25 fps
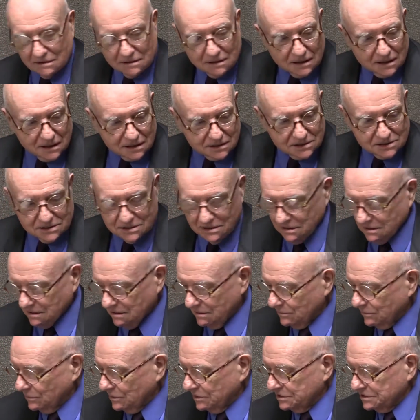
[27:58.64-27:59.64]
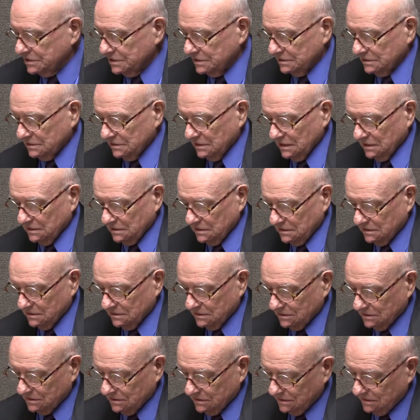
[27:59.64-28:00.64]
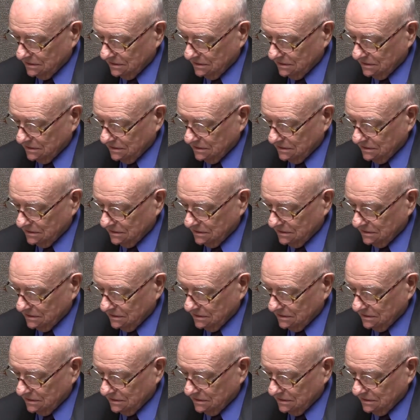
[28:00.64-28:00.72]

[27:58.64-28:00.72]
That's the original house.